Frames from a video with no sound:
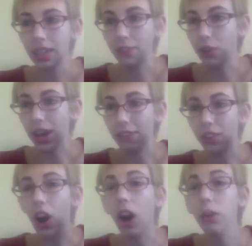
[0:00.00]
If you
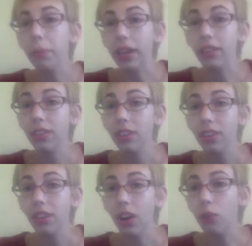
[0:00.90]
have carpet
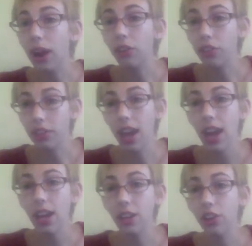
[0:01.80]
around the
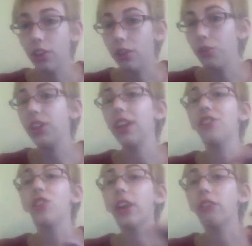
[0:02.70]
cage and you're using it as
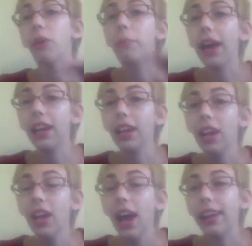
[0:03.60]
a general bedding,
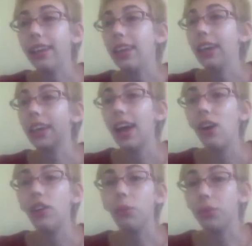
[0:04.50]
and they kick it
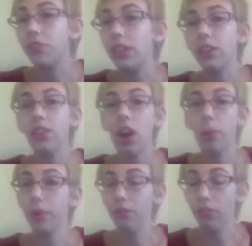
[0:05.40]
out, it will stick to the
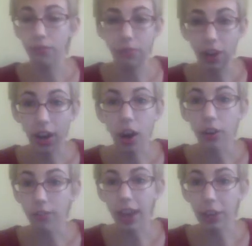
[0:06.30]
carpet and be very
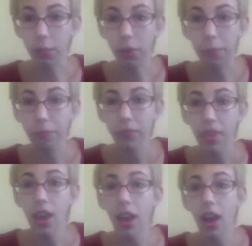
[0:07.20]
hard to vacuum up.
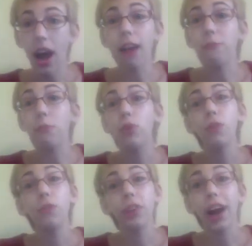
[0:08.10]
I've
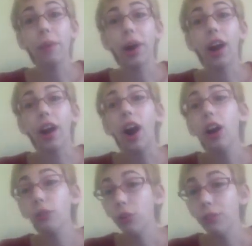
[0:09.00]
moved, now I'm on a
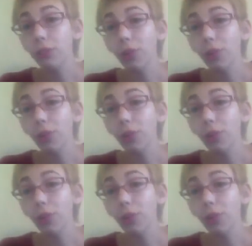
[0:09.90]
hardwood